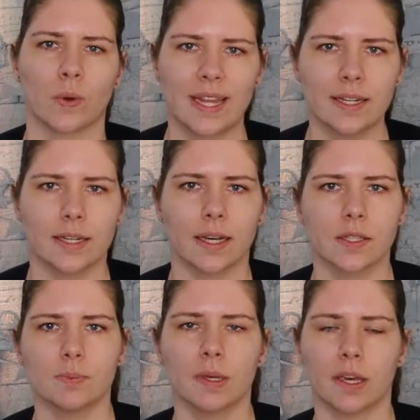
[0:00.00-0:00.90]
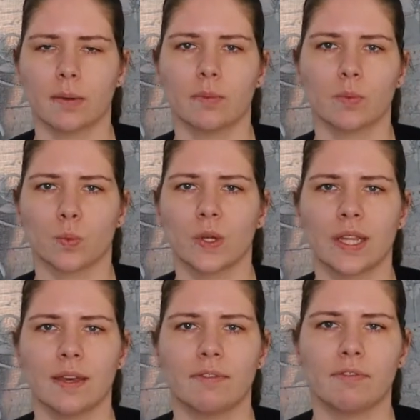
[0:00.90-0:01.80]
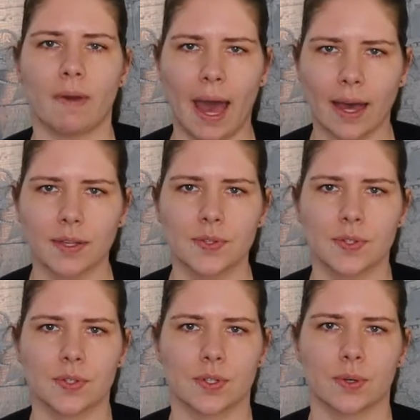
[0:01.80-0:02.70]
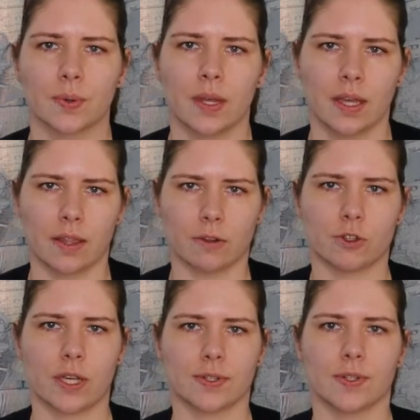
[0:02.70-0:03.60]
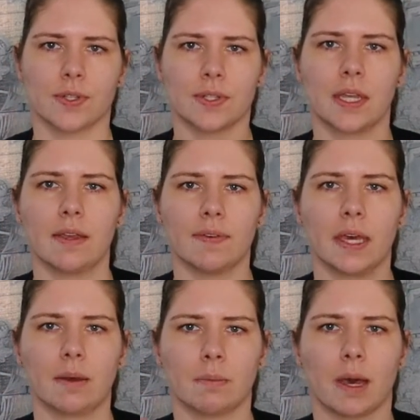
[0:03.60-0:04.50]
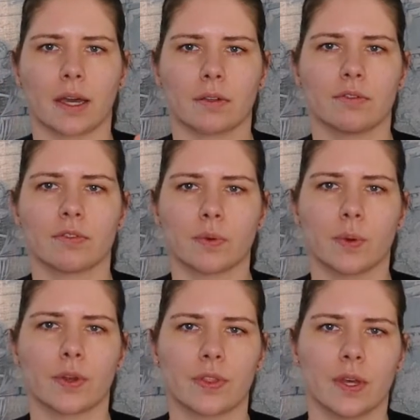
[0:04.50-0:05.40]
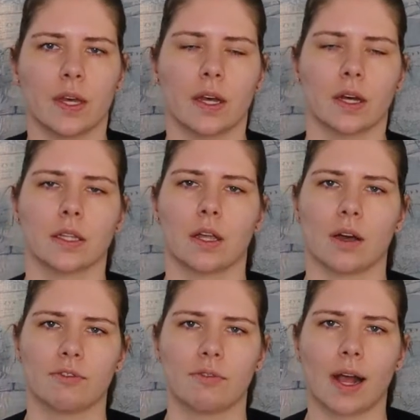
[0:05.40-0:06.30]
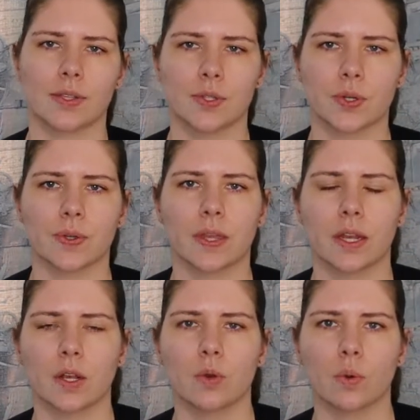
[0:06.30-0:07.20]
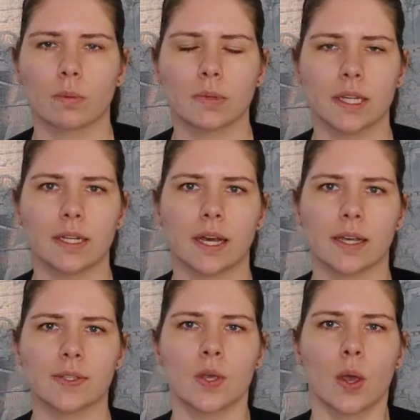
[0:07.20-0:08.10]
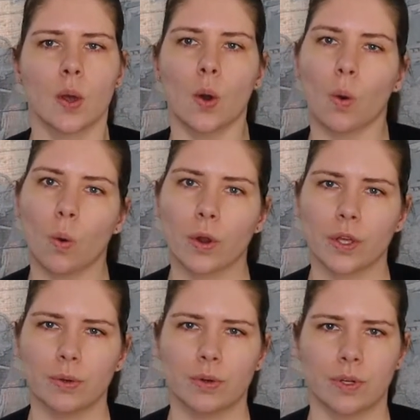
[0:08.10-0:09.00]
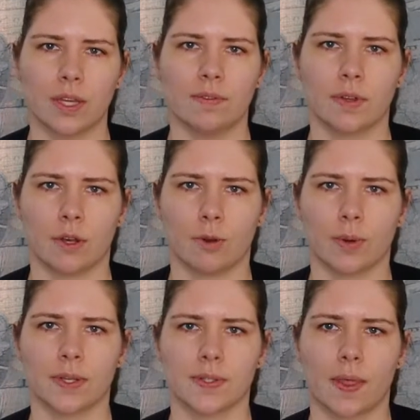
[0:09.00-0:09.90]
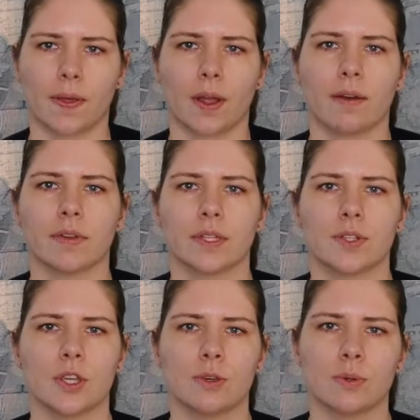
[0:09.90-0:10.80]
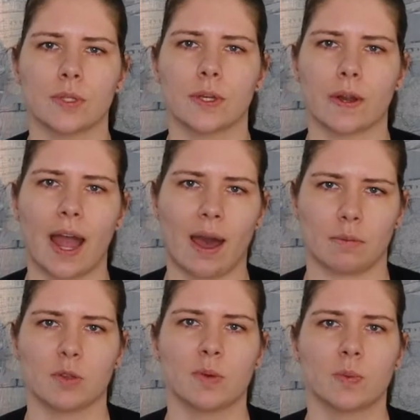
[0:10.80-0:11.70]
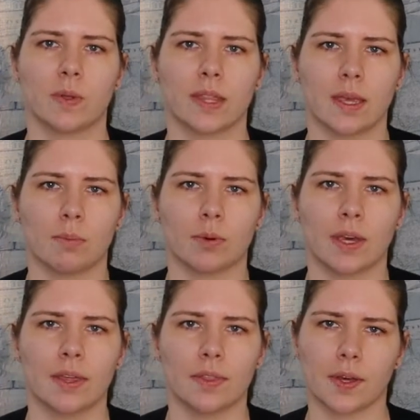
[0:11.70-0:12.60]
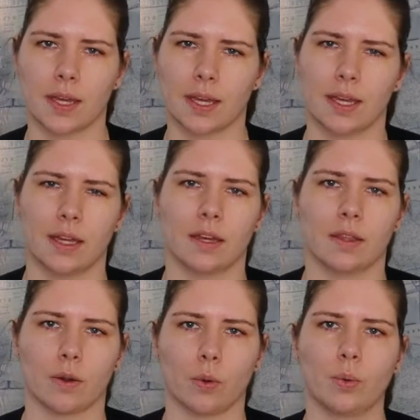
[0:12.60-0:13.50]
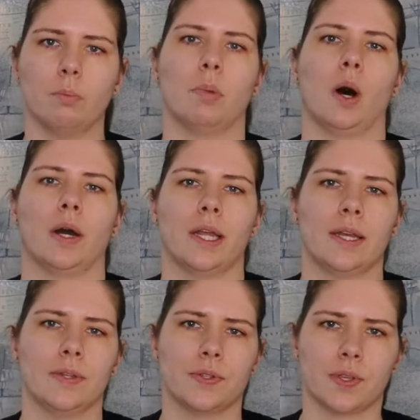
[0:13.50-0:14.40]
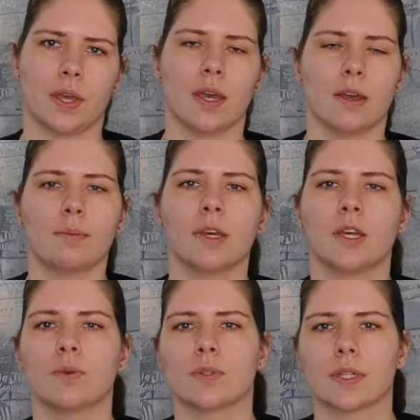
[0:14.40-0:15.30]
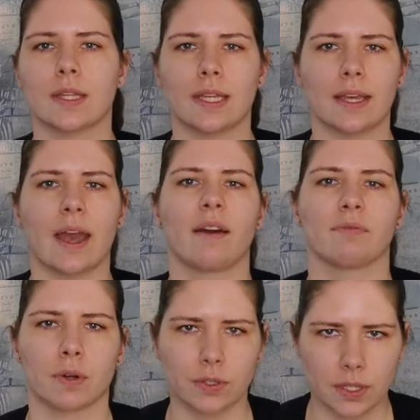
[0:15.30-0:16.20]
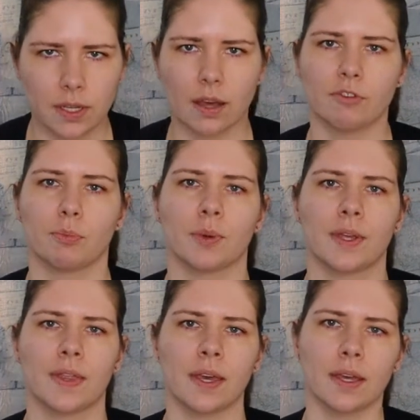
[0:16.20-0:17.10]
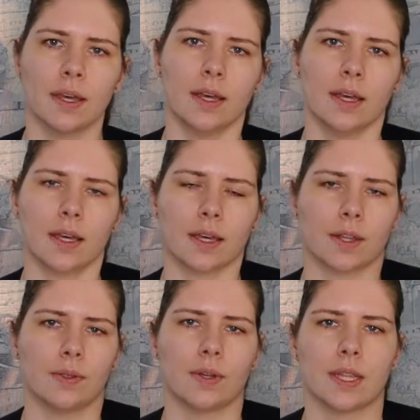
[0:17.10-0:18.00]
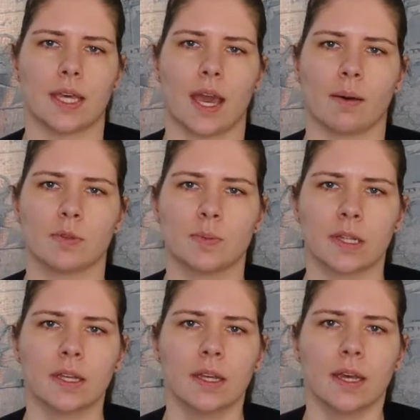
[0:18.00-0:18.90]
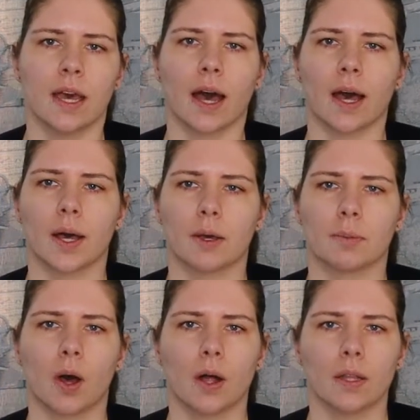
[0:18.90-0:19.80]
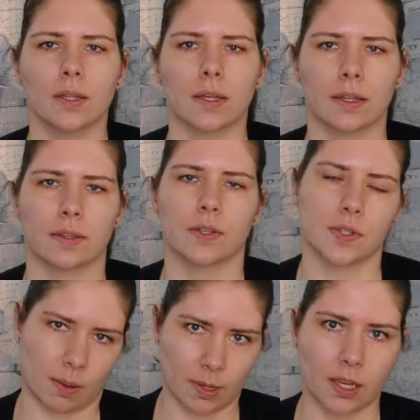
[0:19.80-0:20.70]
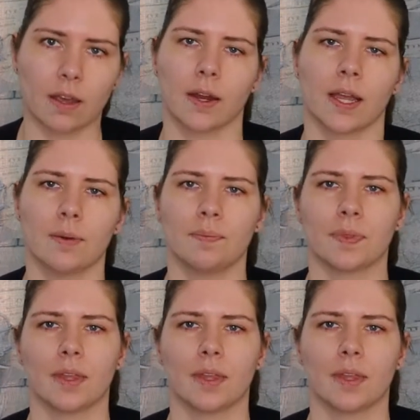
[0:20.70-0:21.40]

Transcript: rate has become really fast, so their chest is heaving back and forth a lot faster than it normally does. Or you could even notice that they're having to use their abdomen when they breathe, like their whole body is being used in the effort of breathing, including the abdomen, all the stomach area.